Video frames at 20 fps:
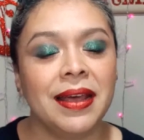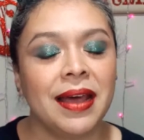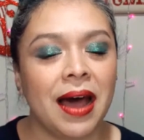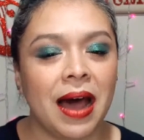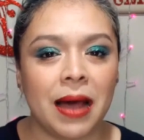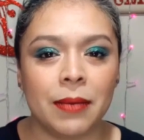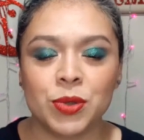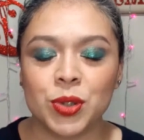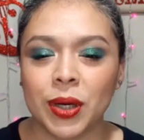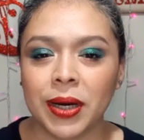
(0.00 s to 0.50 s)

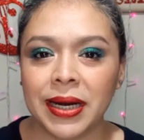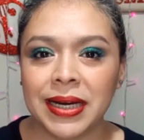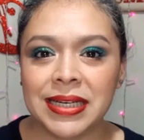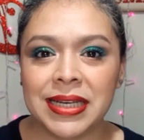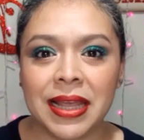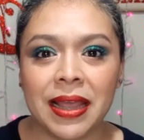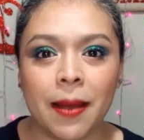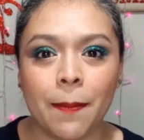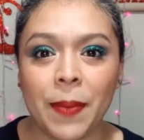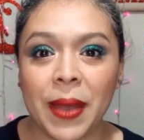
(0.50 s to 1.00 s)
I'm trying to
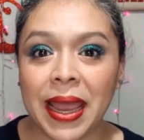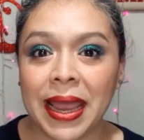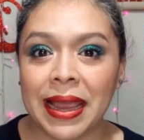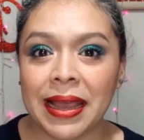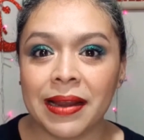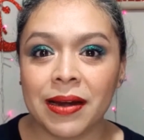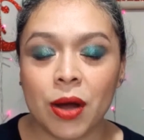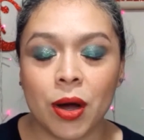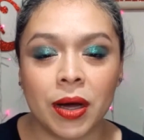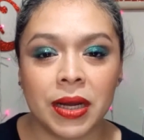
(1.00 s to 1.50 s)
hit
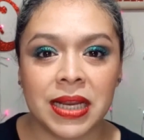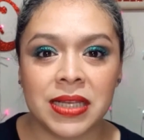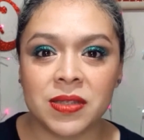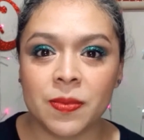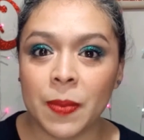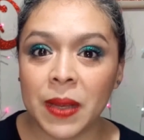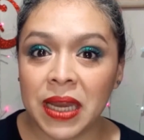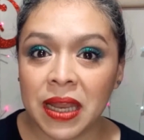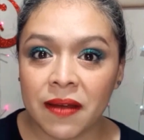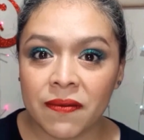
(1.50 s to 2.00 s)
pan on as
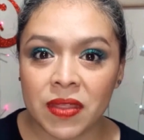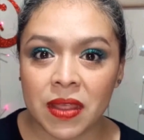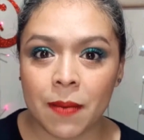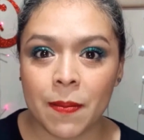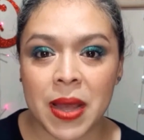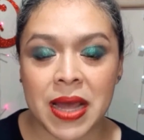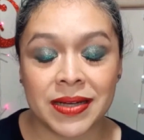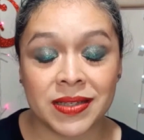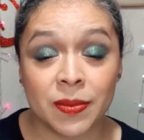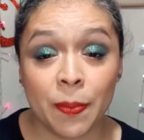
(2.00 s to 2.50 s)
many of them
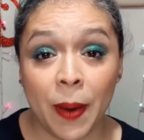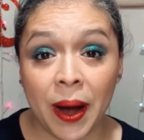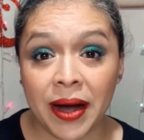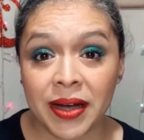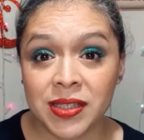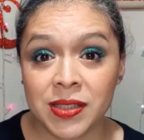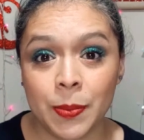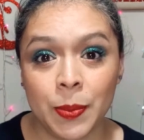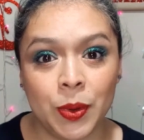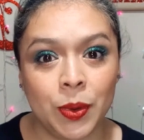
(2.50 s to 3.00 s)
as
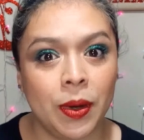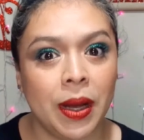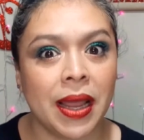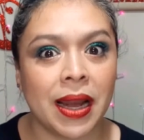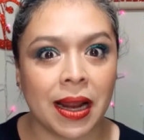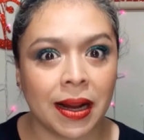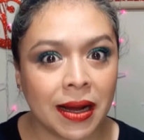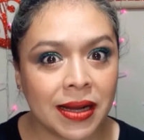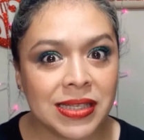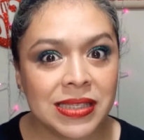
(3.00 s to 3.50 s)
possible and
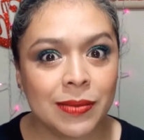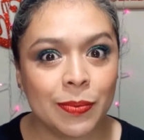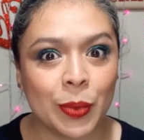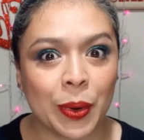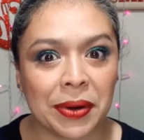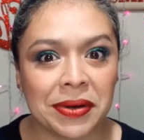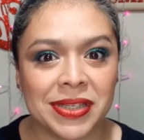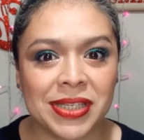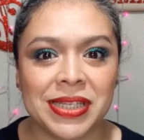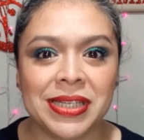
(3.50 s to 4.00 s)
I got some
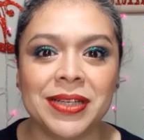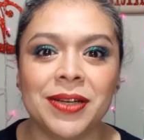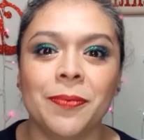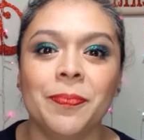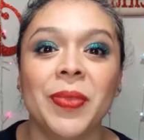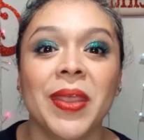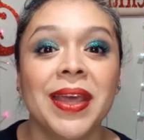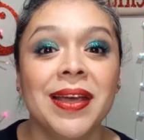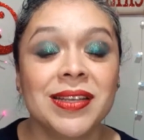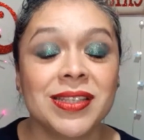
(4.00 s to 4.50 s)
work to do.
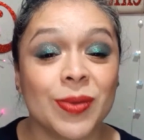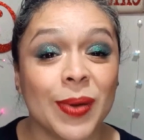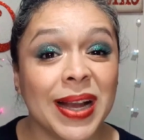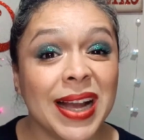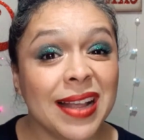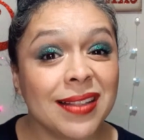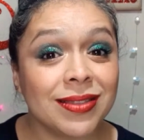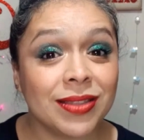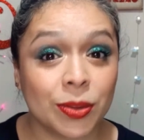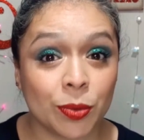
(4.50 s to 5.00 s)
So I
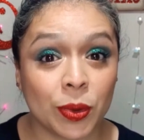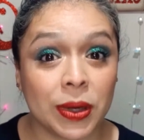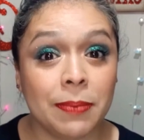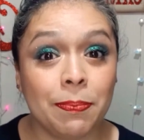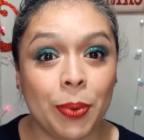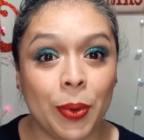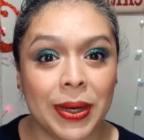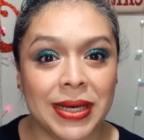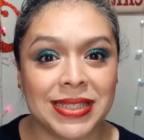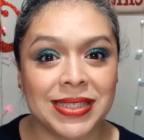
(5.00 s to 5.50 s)
got 3
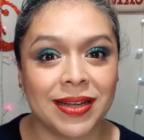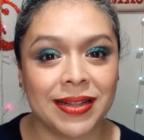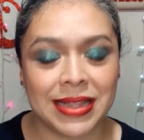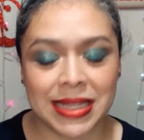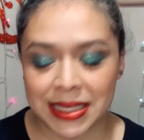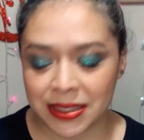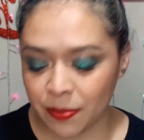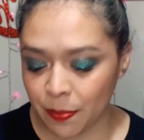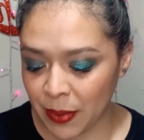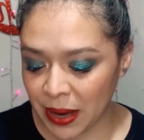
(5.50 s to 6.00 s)
points on
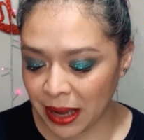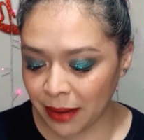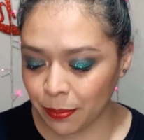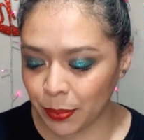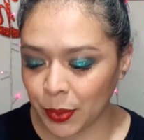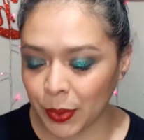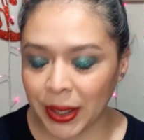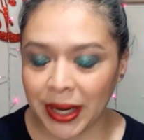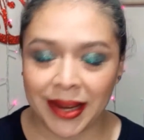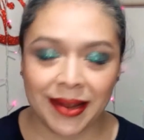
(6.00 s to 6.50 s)
this bad
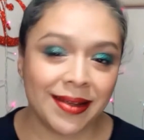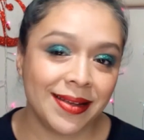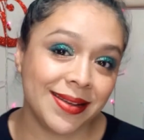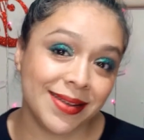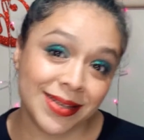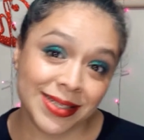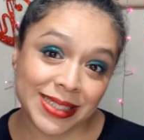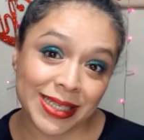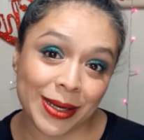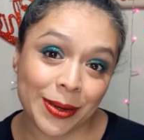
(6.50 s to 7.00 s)
boy.
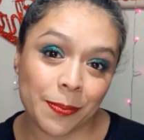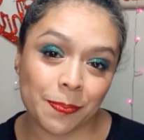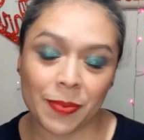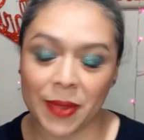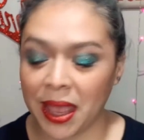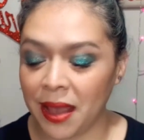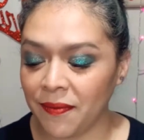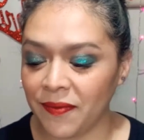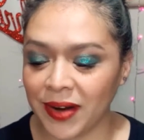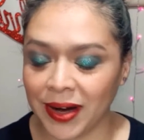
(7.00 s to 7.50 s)
So
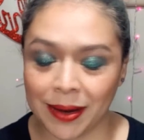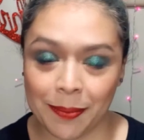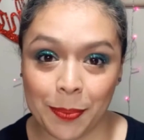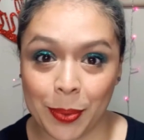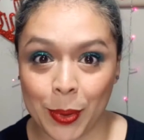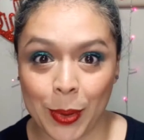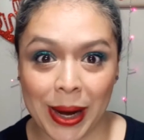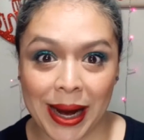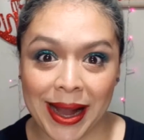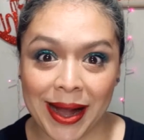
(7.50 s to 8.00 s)
I'm very
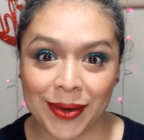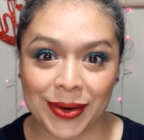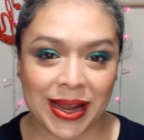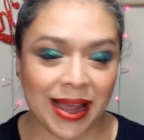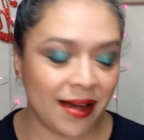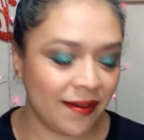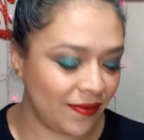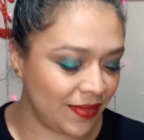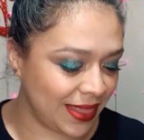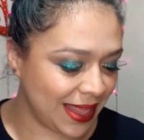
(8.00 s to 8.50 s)
proud
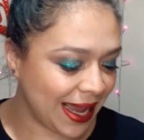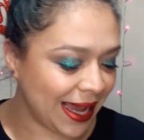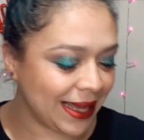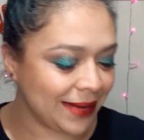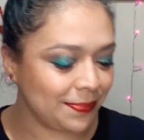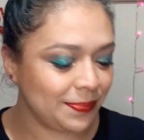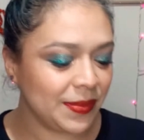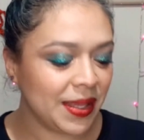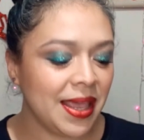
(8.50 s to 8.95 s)
of that.